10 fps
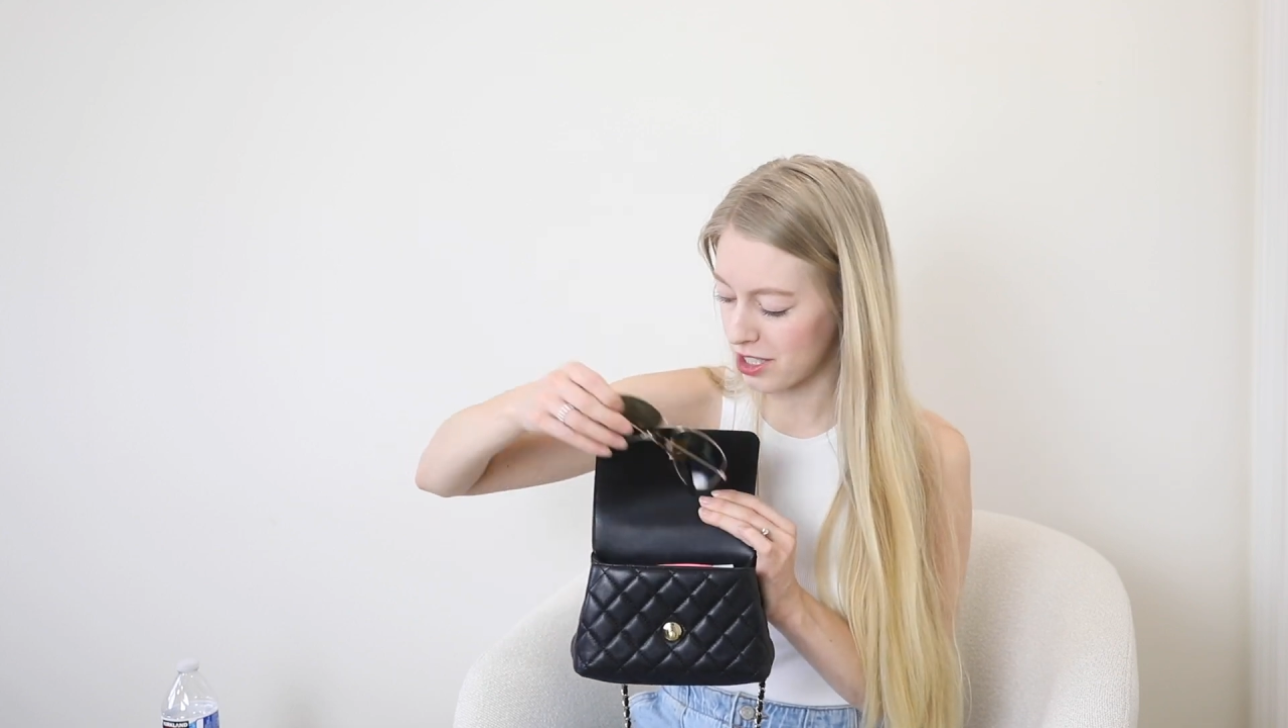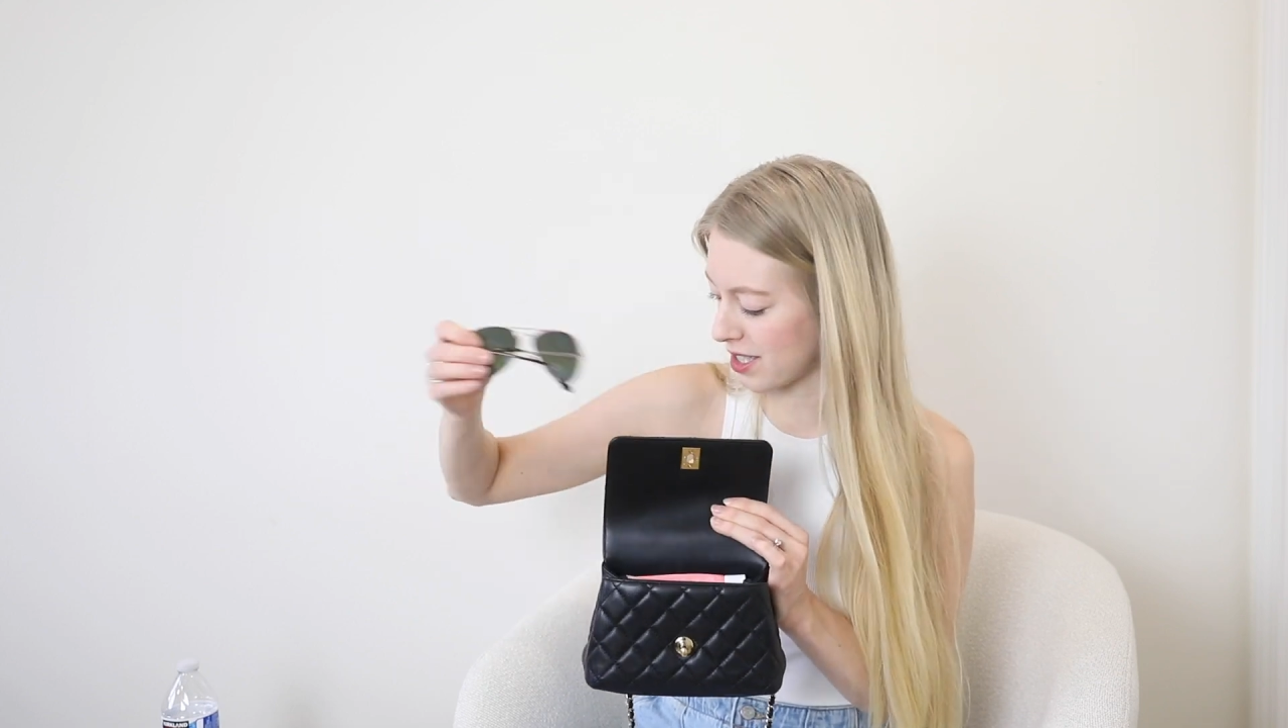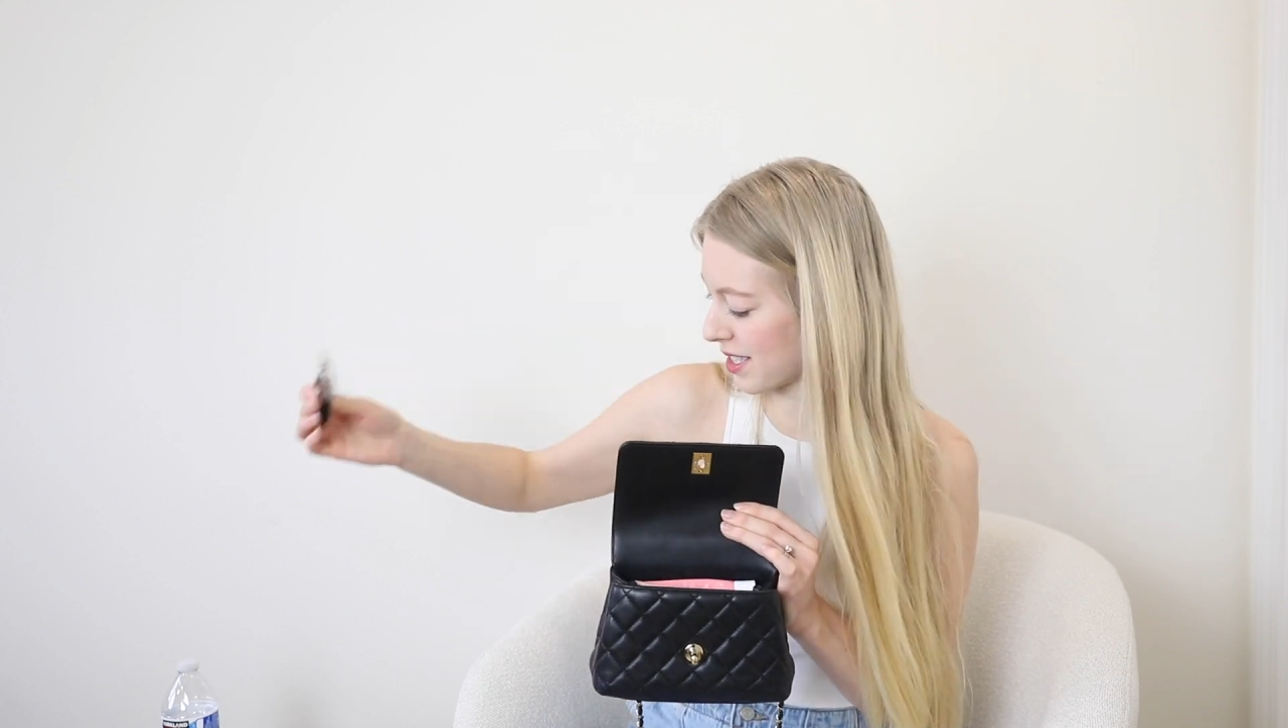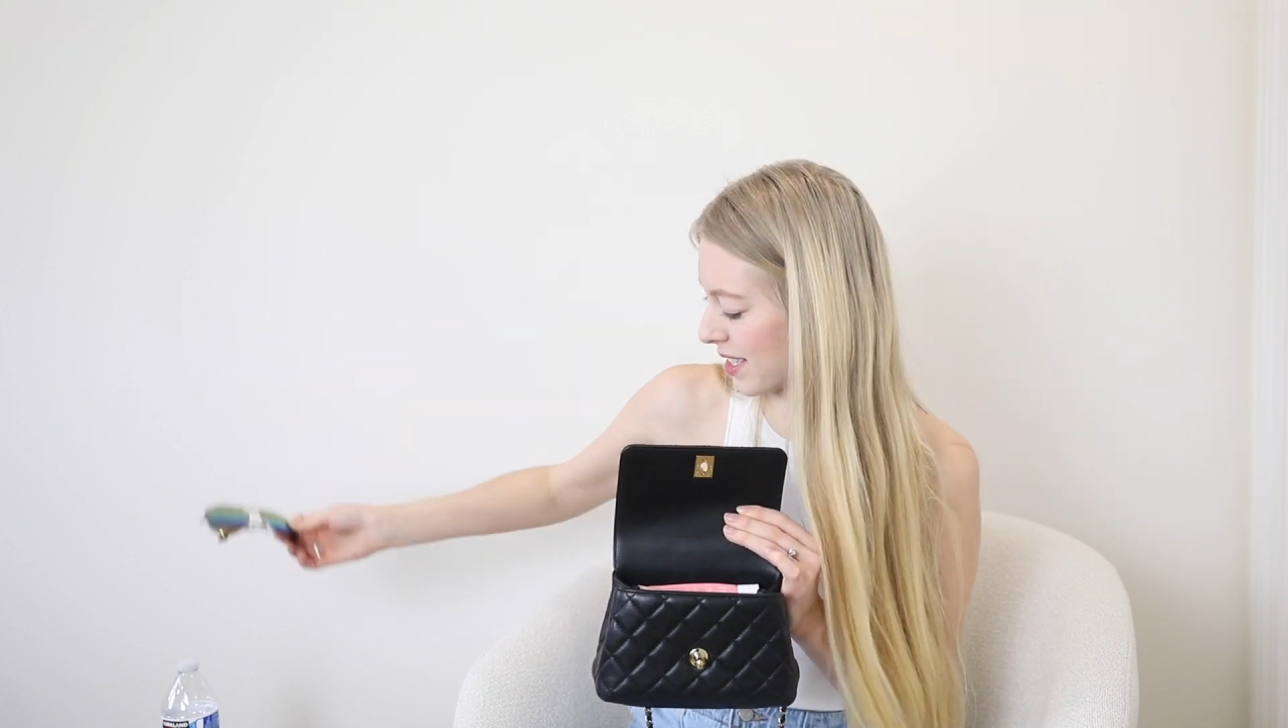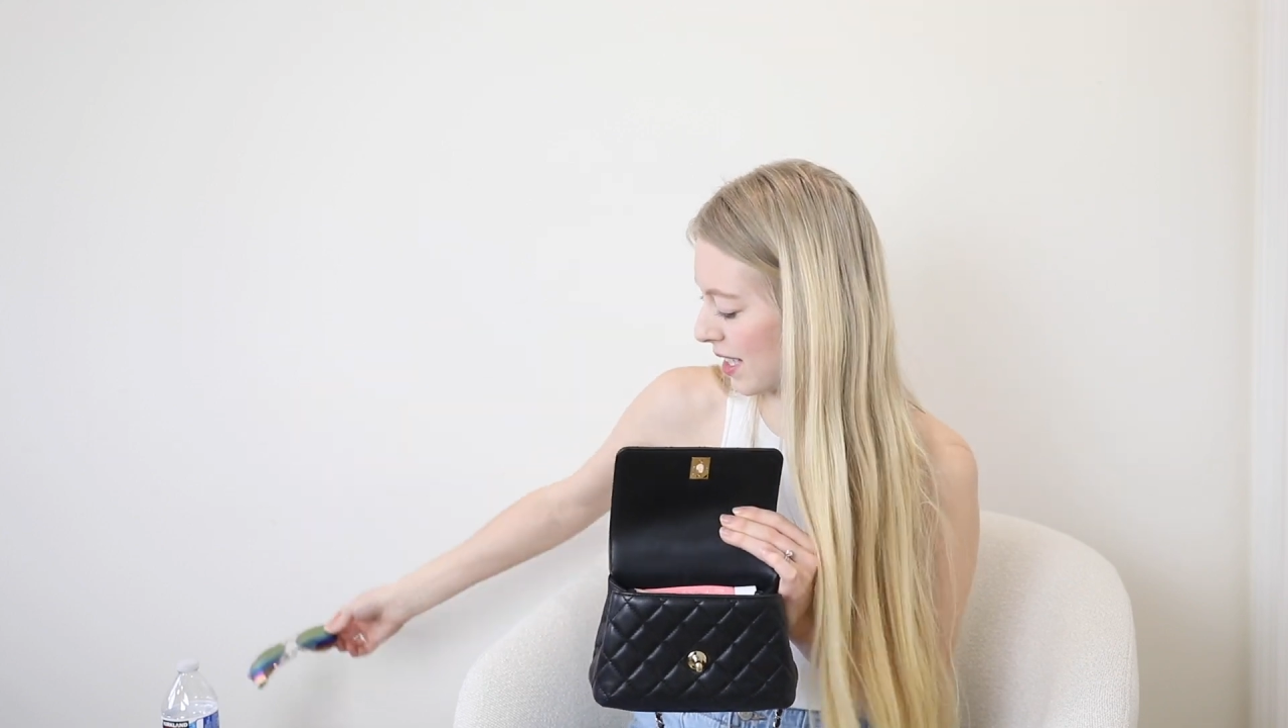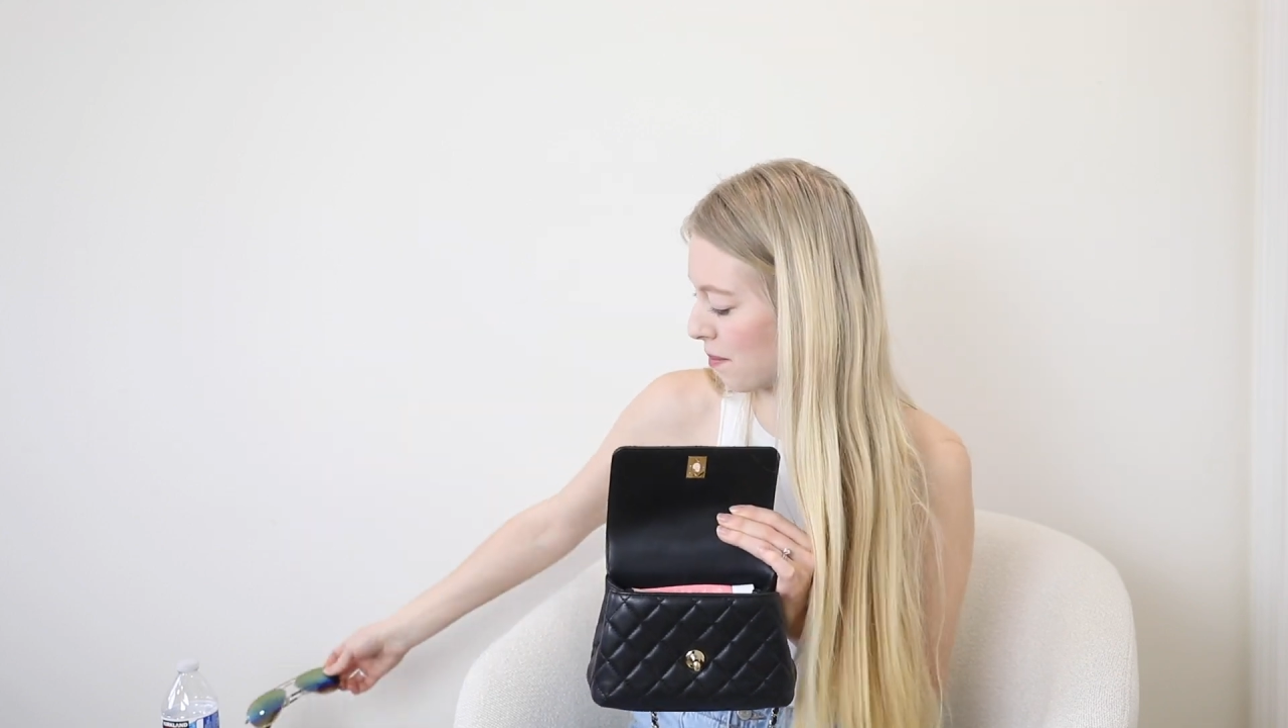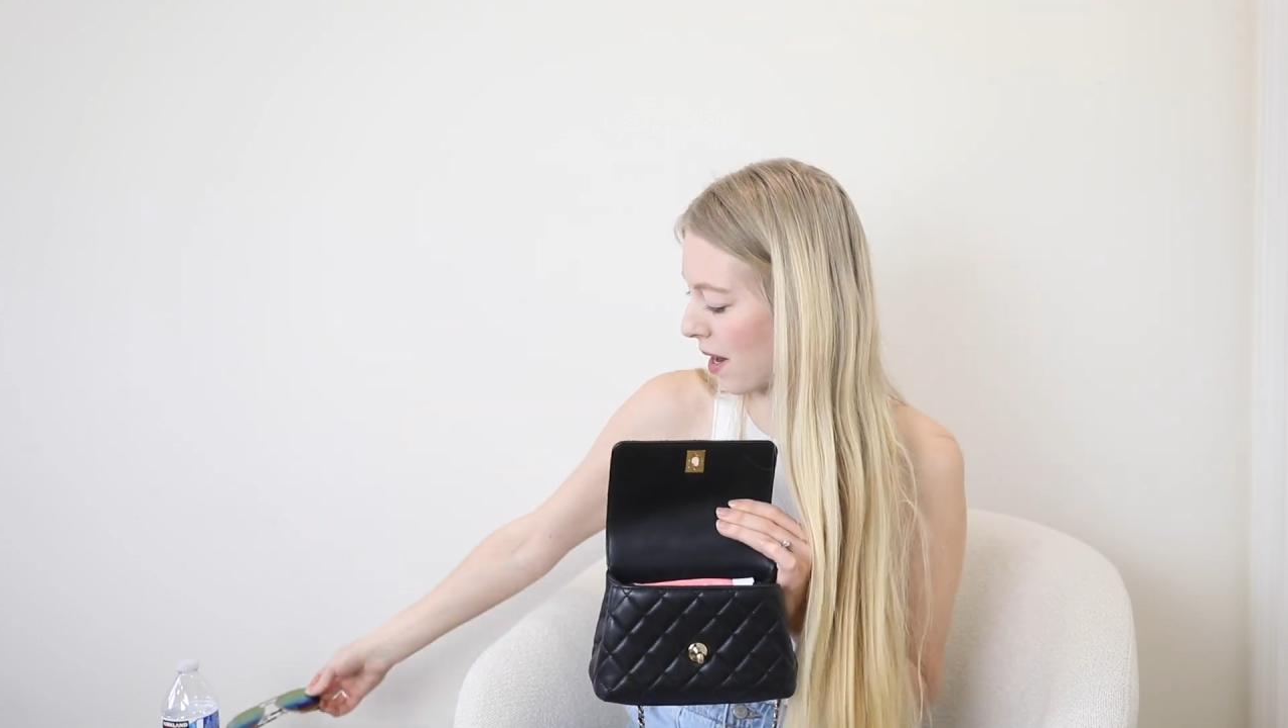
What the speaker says: just skip